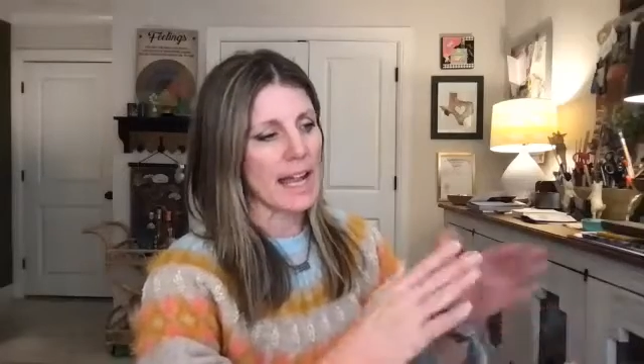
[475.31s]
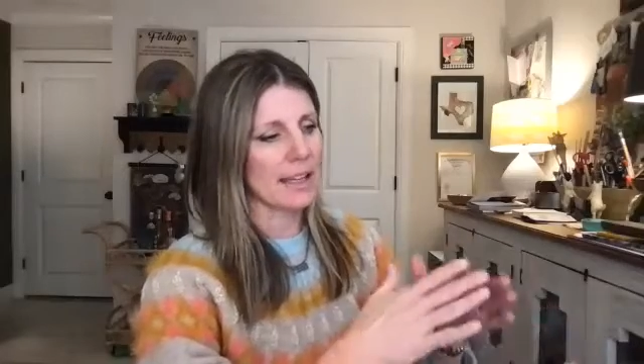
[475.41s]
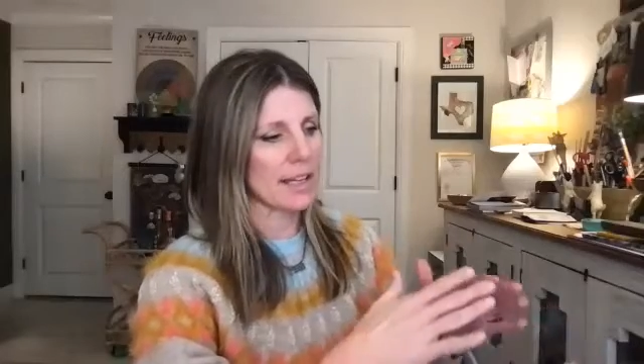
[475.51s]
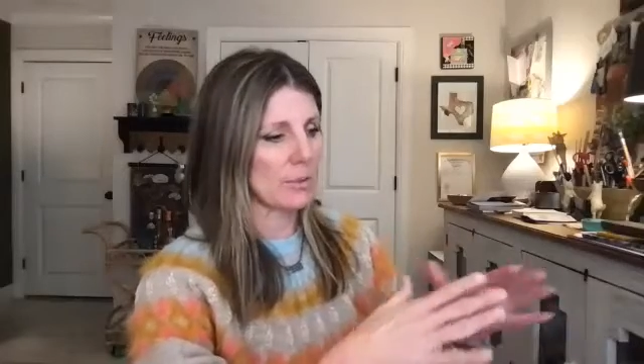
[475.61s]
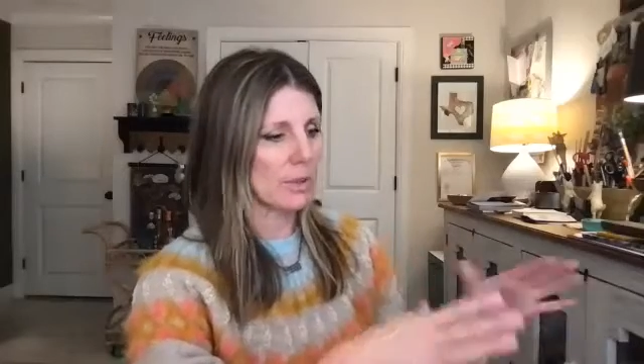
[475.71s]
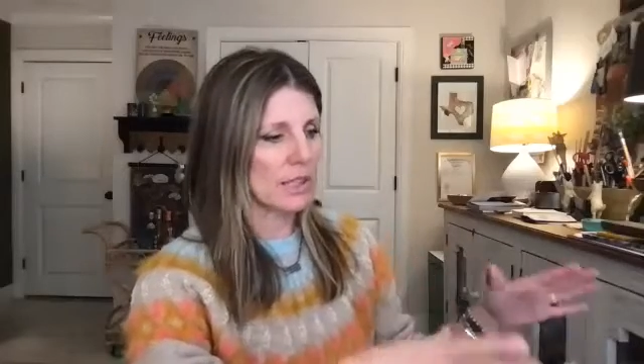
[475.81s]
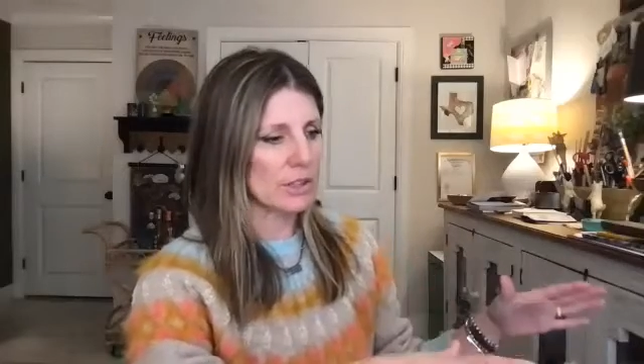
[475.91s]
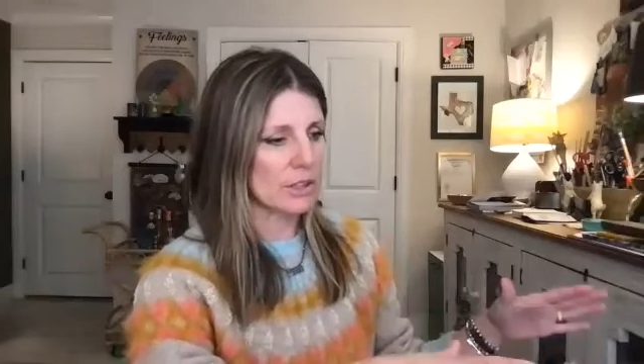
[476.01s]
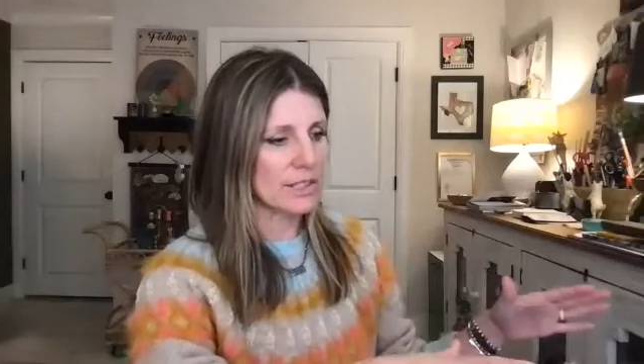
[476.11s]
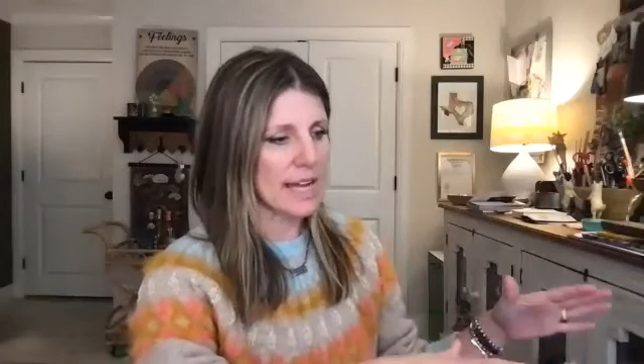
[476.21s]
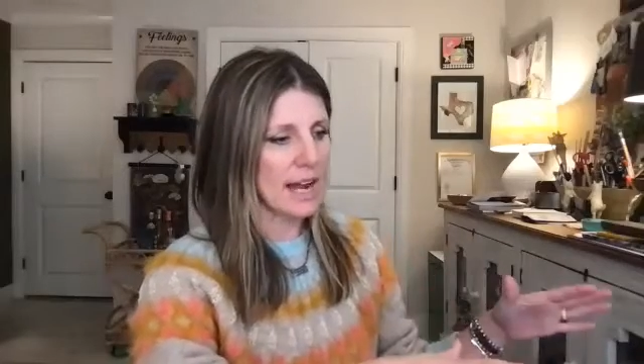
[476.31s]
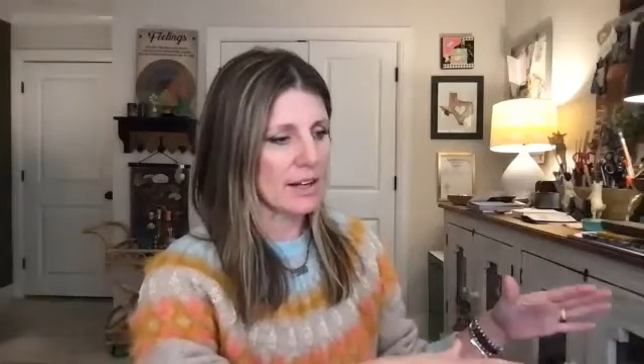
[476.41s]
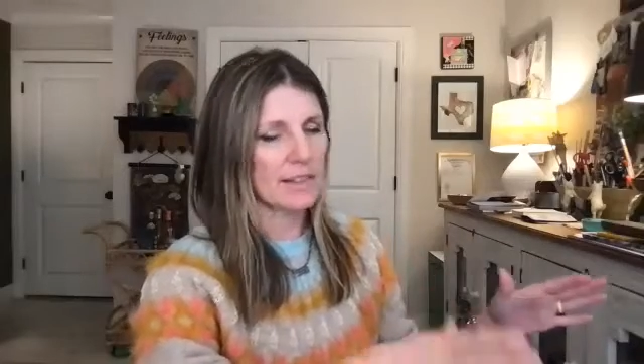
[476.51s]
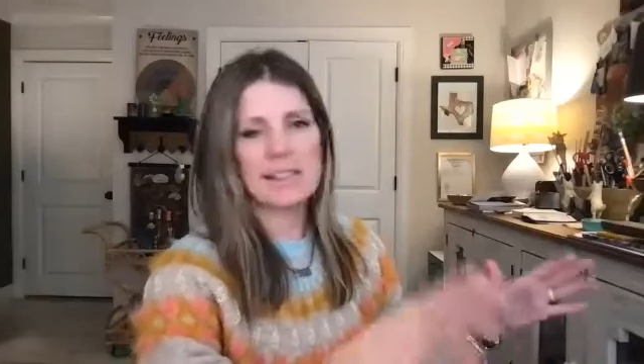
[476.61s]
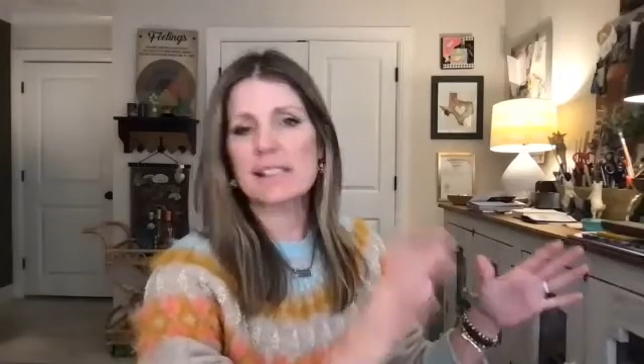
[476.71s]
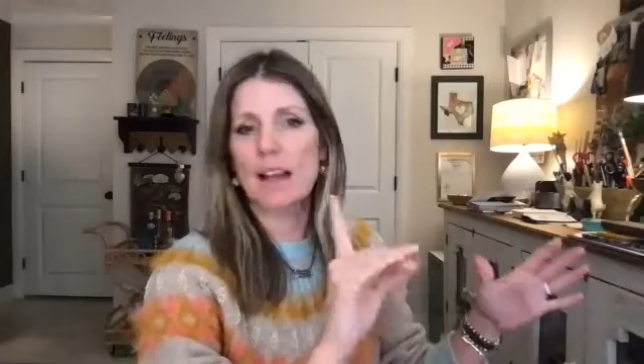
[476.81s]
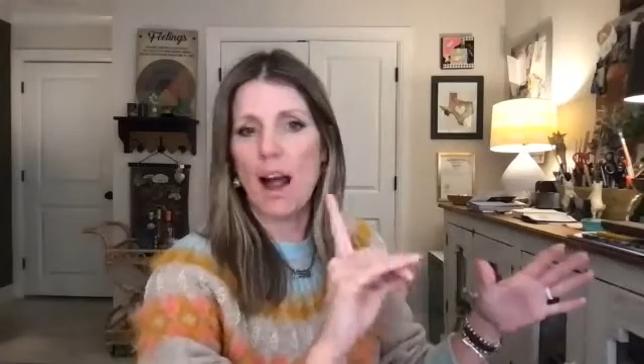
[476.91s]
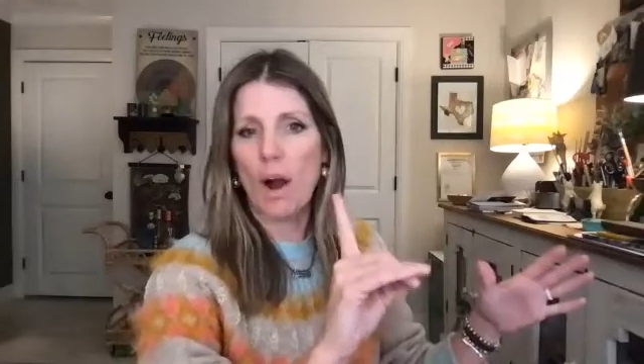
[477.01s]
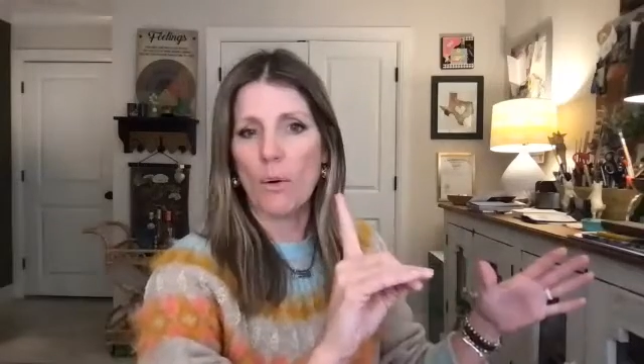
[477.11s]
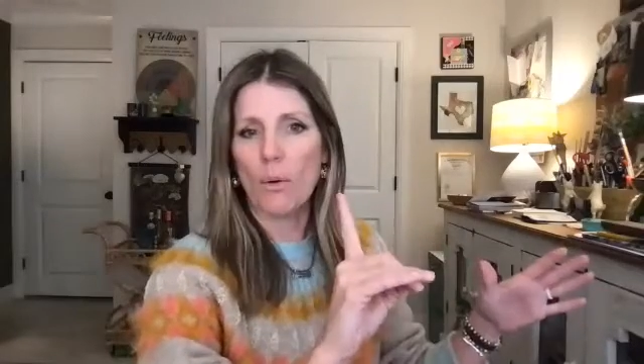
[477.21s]
And they really looked out and they said,
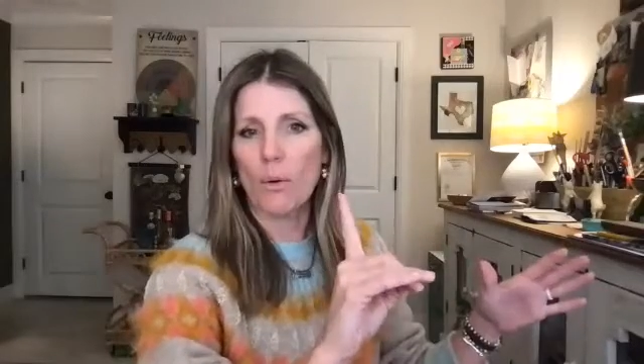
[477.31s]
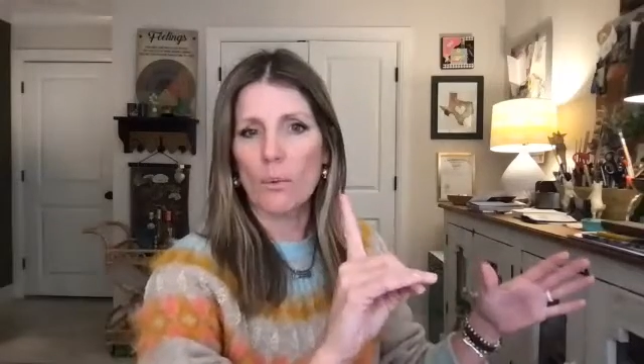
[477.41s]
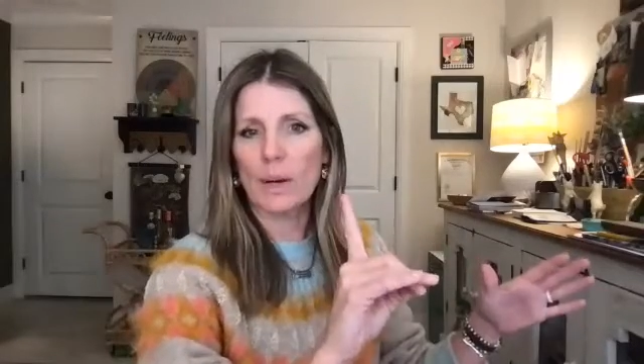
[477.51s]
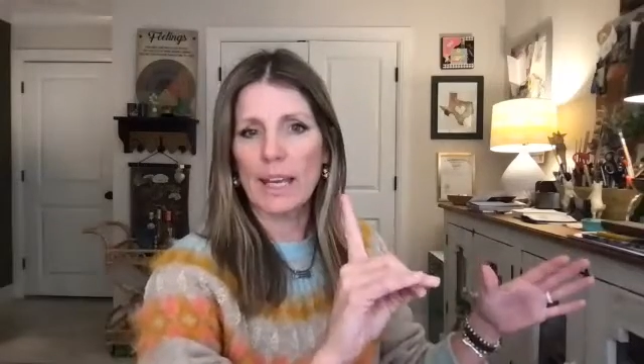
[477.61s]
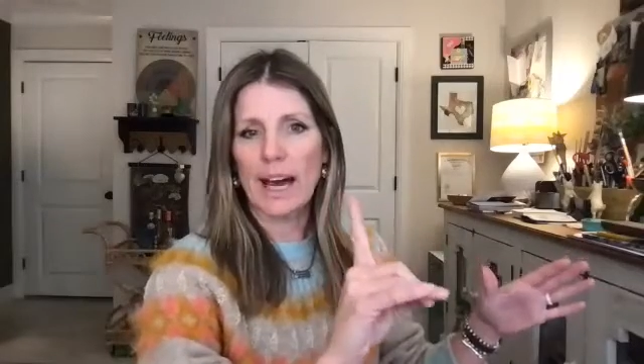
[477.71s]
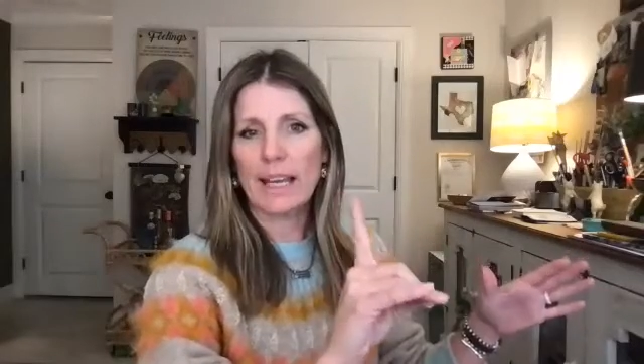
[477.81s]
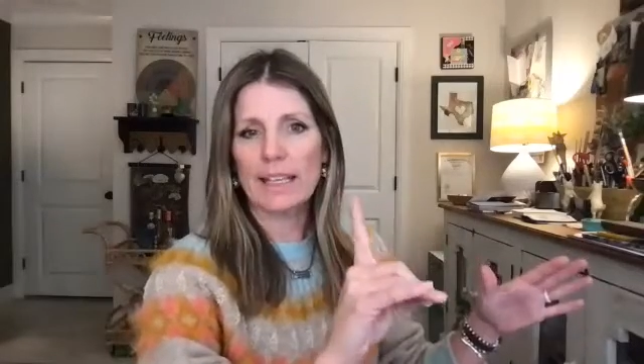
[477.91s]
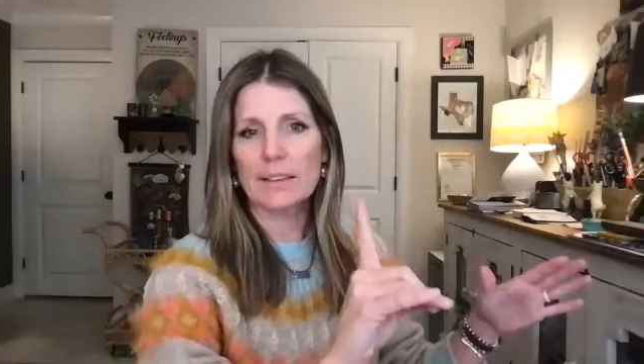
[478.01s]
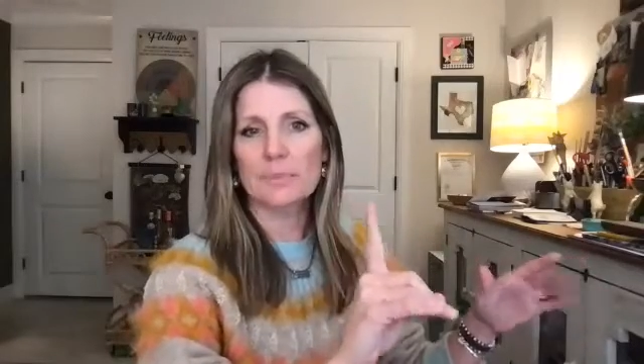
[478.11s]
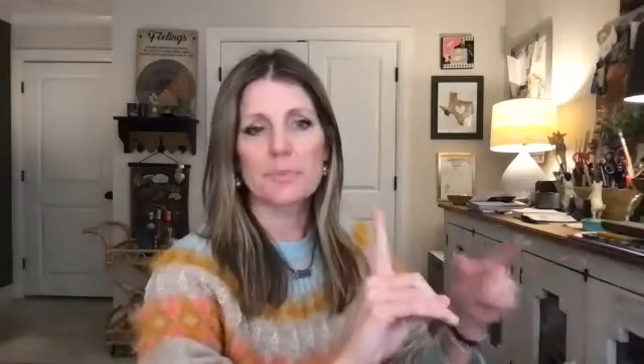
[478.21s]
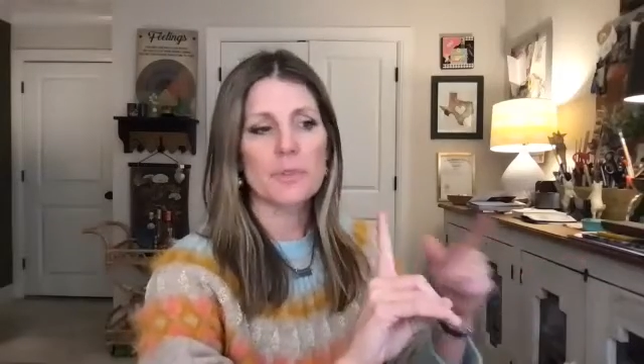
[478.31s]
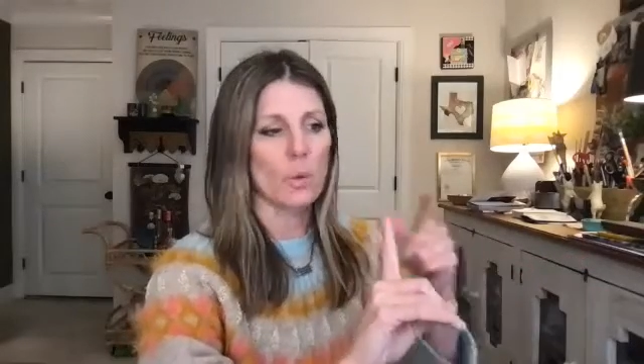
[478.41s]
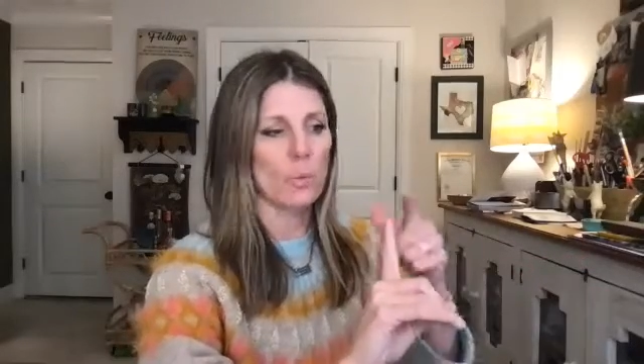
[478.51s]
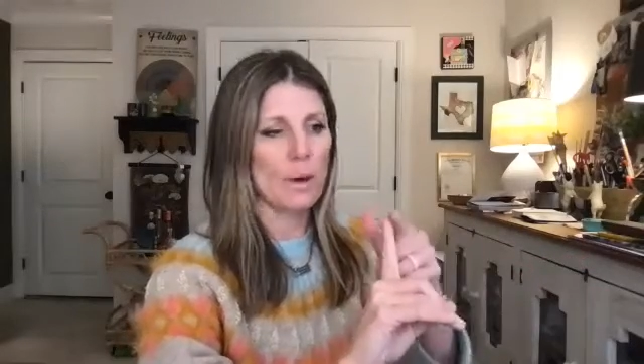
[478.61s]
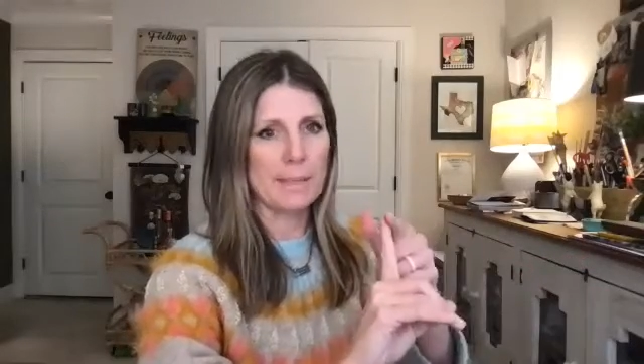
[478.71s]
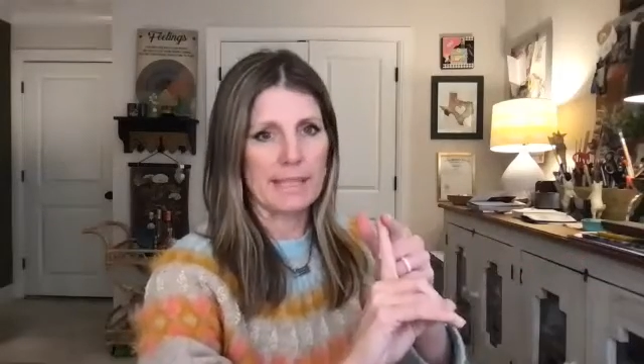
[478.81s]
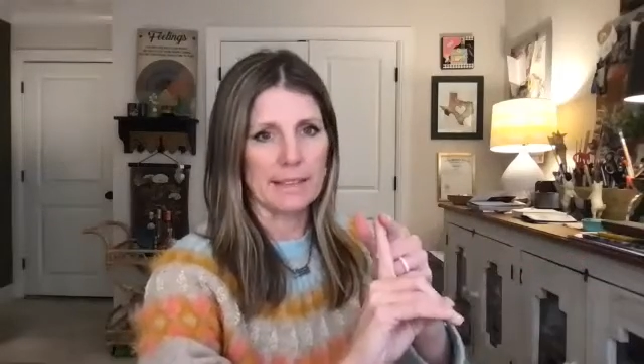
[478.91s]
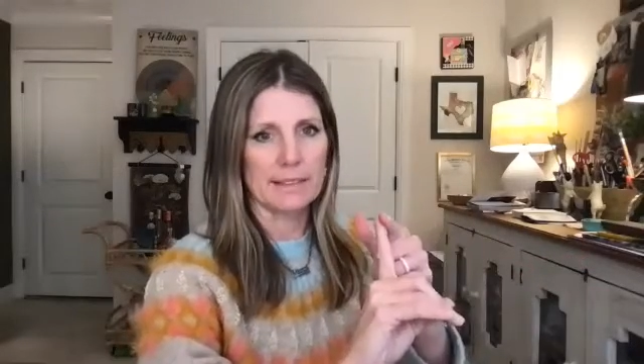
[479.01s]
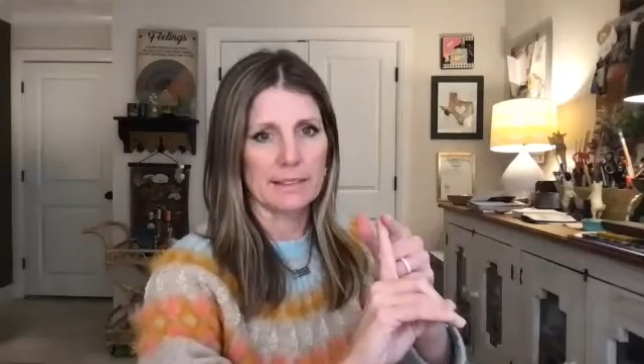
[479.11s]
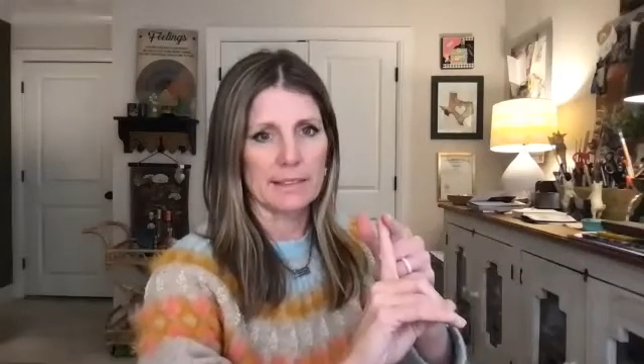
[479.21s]
oh, we got it. Women,